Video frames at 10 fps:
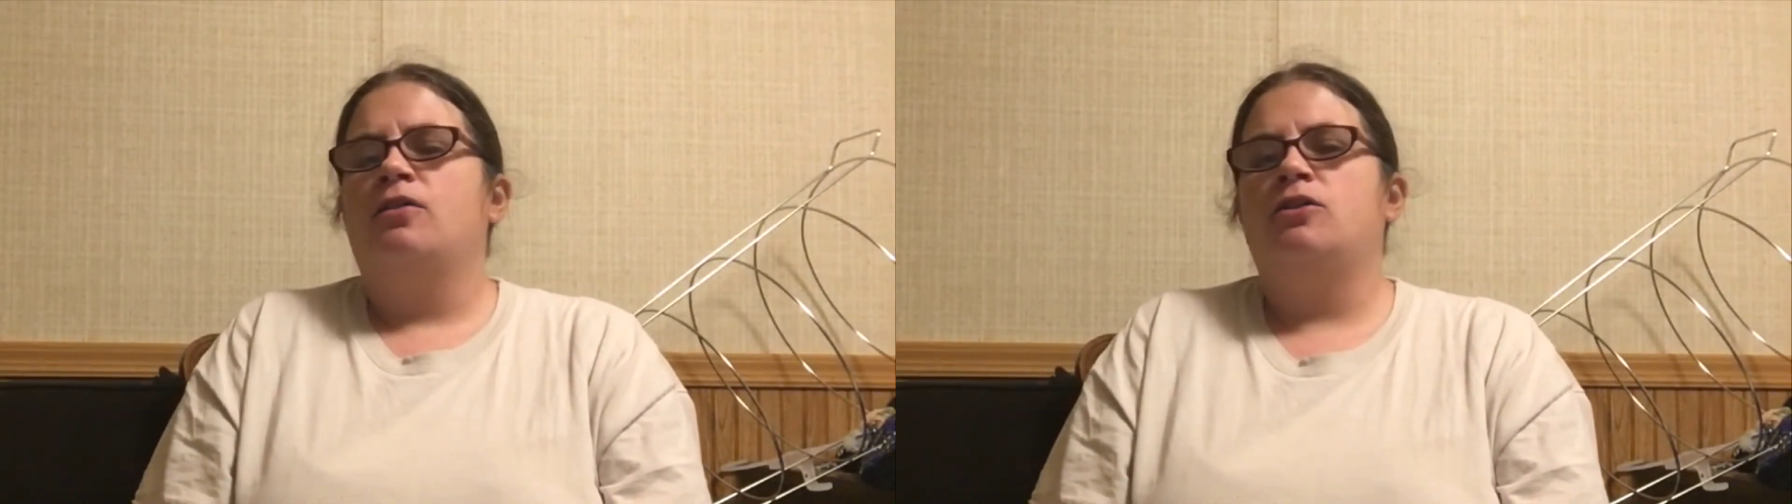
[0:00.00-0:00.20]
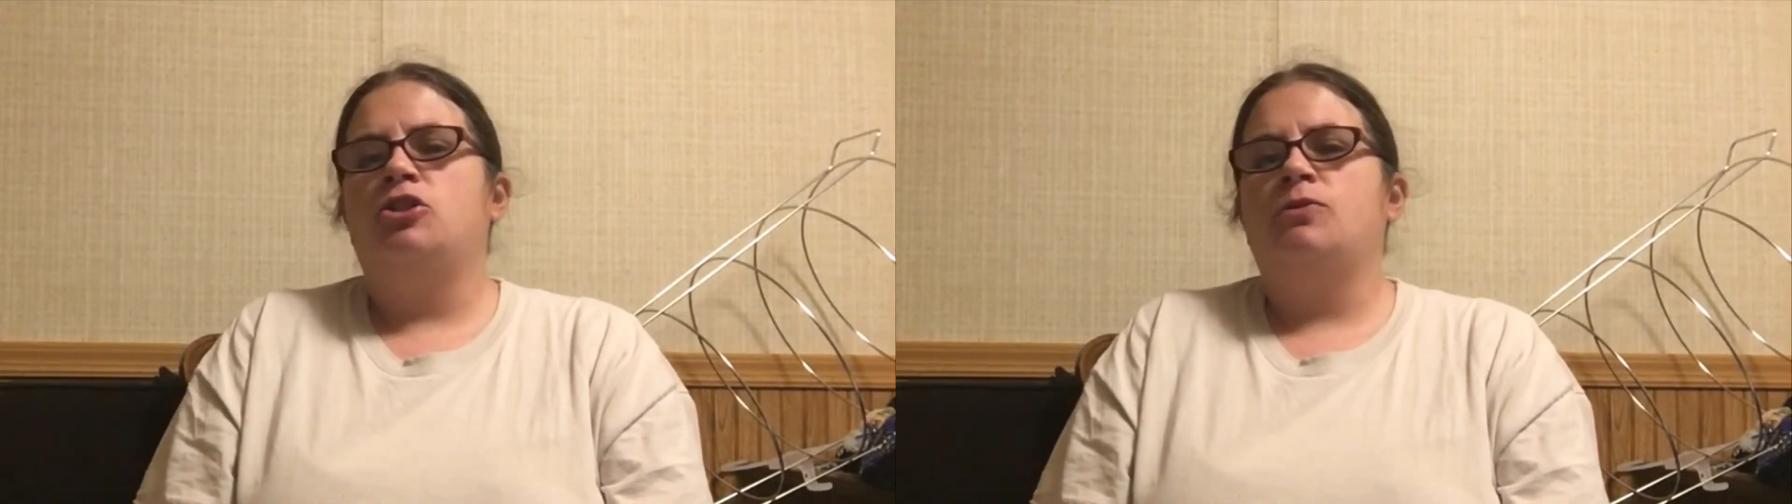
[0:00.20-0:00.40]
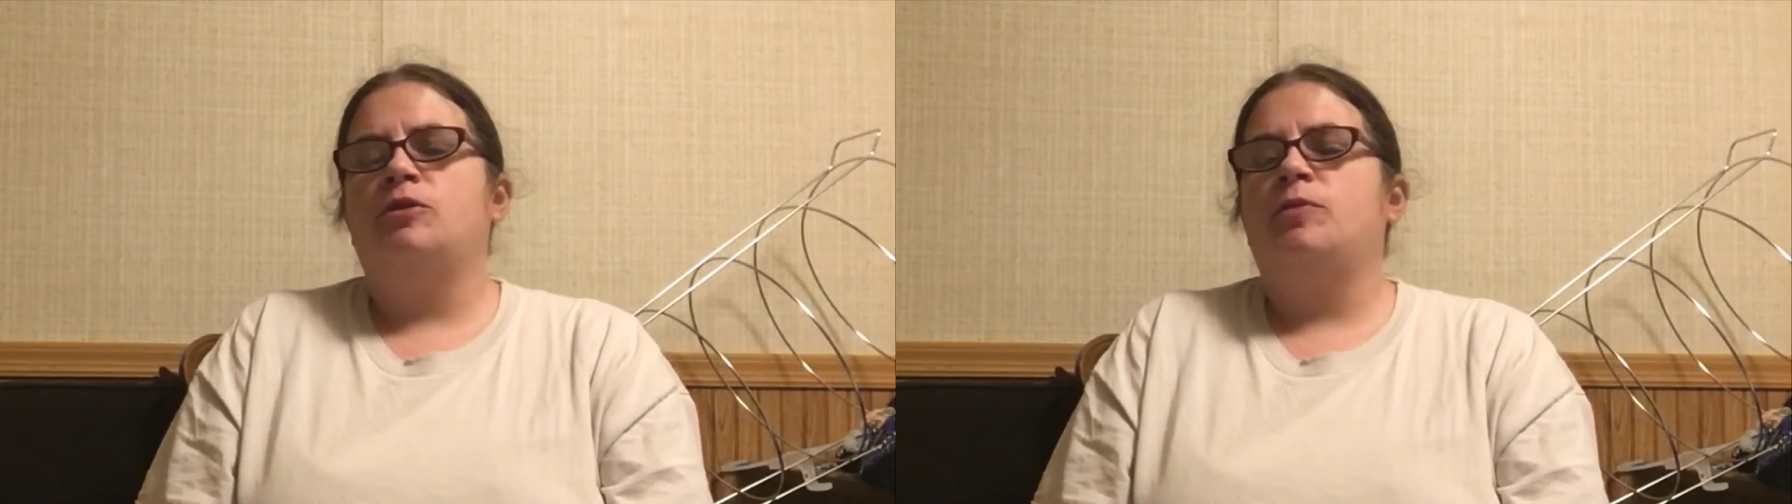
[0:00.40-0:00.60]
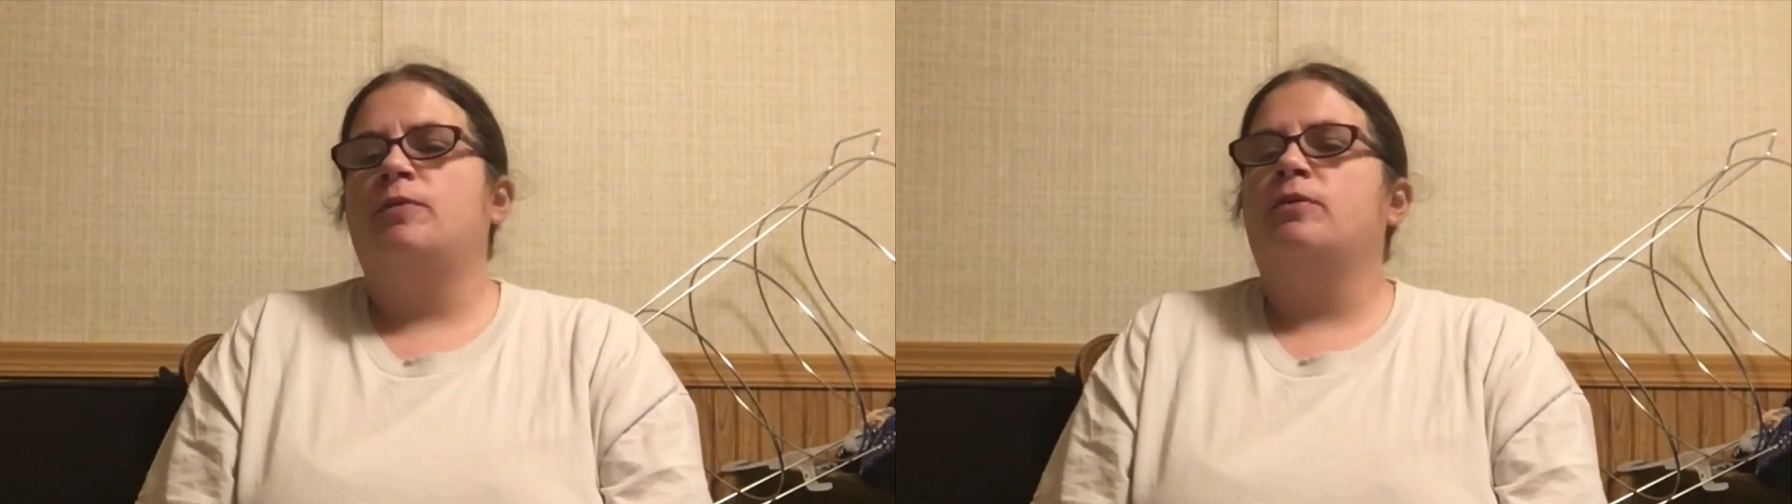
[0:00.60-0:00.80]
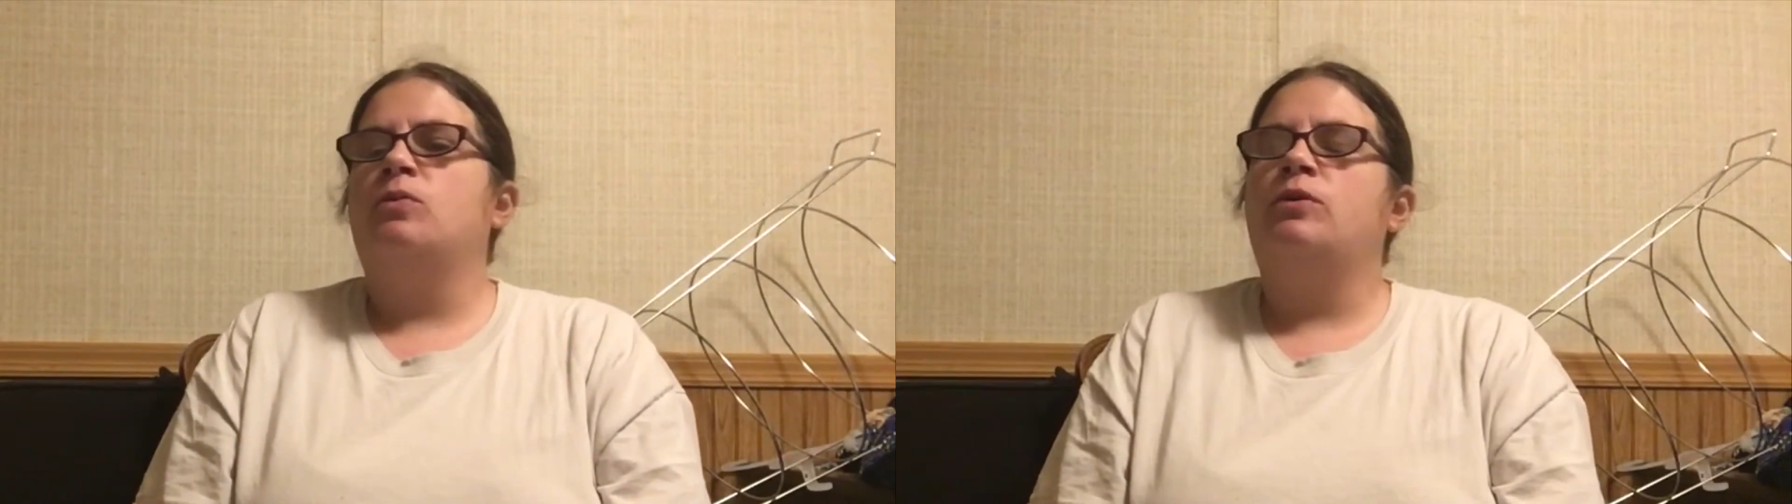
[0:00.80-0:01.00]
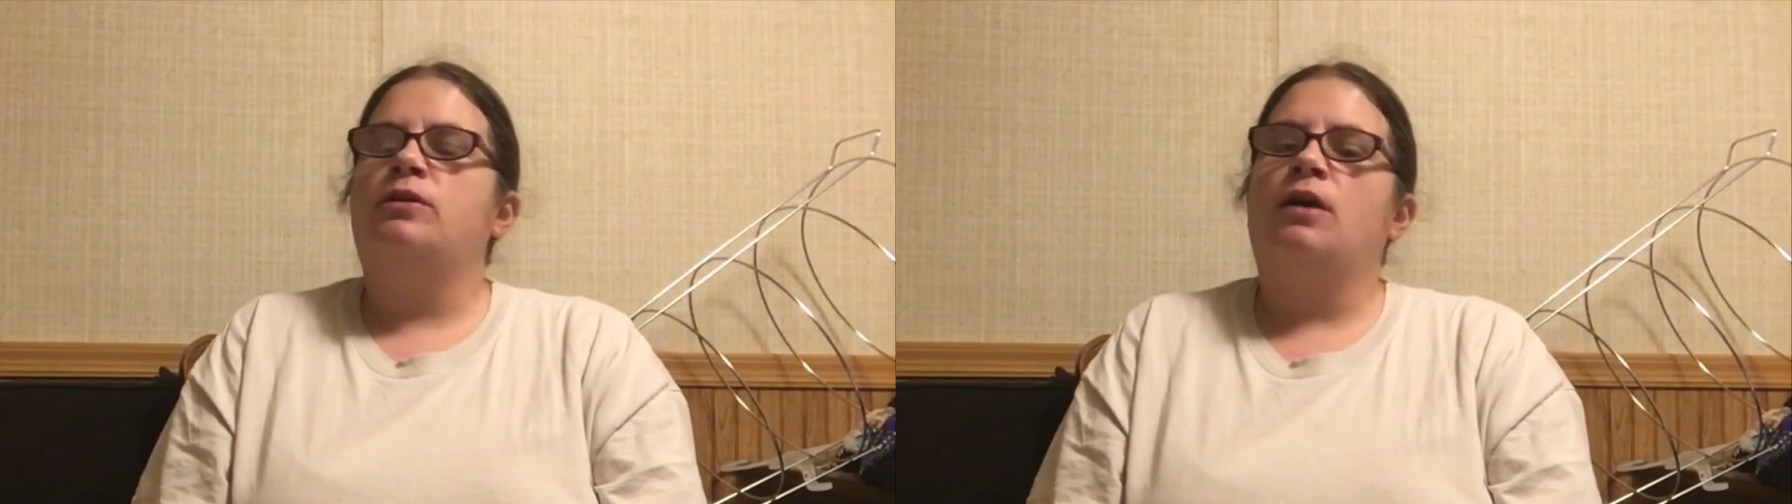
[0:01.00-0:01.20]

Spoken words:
the Jewish people would